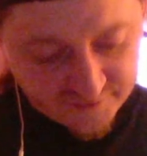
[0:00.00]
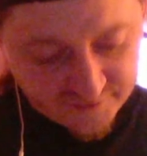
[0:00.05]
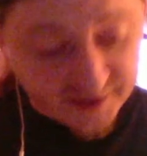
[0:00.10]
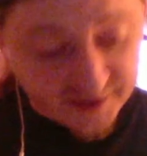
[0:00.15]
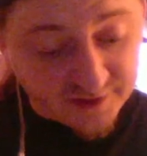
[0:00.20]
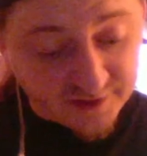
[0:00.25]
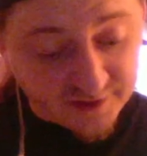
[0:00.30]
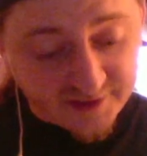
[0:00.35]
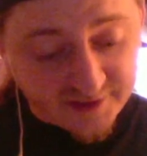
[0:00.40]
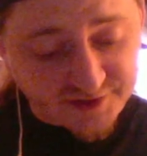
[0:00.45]

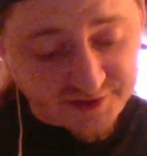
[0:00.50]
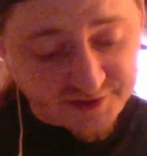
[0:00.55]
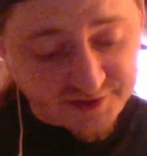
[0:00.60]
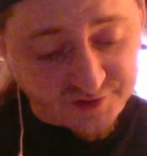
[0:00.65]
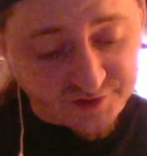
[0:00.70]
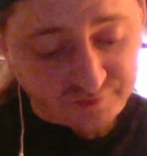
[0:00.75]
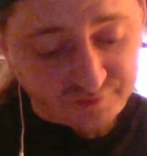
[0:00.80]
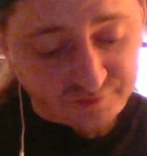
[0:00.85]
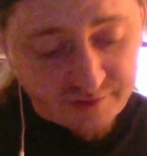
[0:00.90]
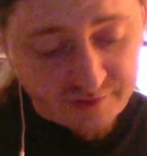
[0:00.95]
lessons
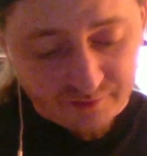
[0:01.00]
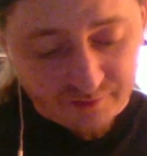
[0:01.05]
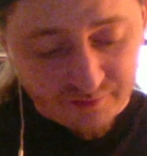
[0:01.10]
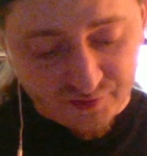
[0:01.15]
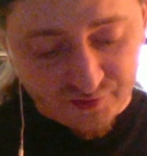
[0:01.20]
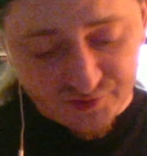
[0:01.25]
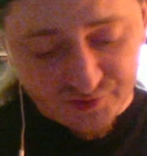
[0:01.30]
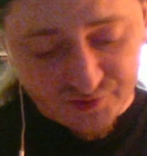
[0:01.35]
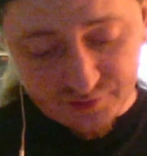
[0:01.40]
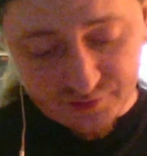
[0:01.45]
remembered
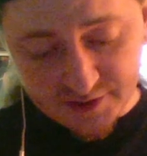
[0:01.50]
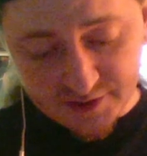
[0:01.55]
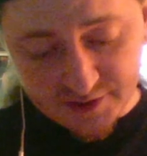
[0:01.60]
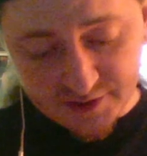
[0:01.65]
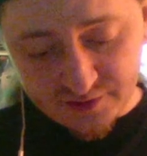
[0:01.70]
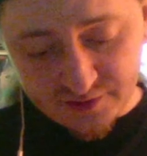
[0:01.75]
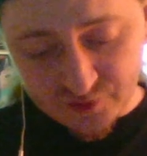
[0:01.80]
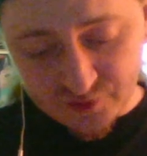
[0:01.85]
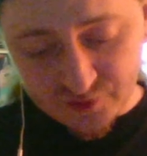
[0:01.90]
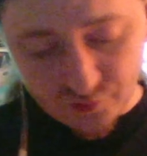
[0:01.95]
too late
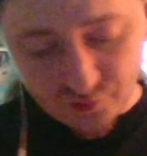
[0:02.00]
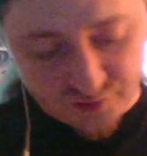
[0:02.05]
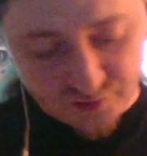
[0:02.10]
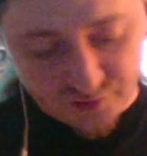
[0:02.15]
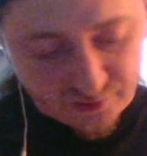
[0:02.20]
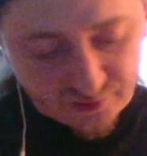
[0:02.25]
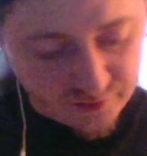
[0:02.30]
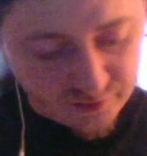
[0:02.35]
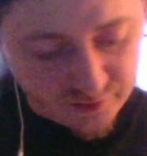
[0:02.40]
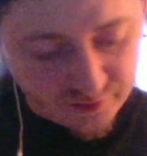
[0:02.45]
told her